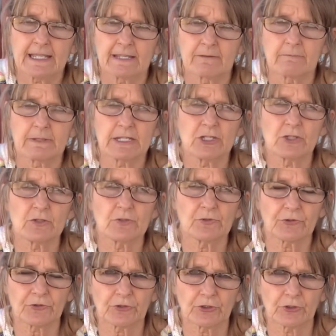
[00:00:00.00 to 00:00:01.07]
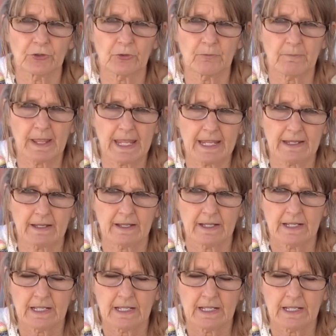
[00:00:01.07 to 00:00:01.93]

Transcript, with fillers: can be used to make,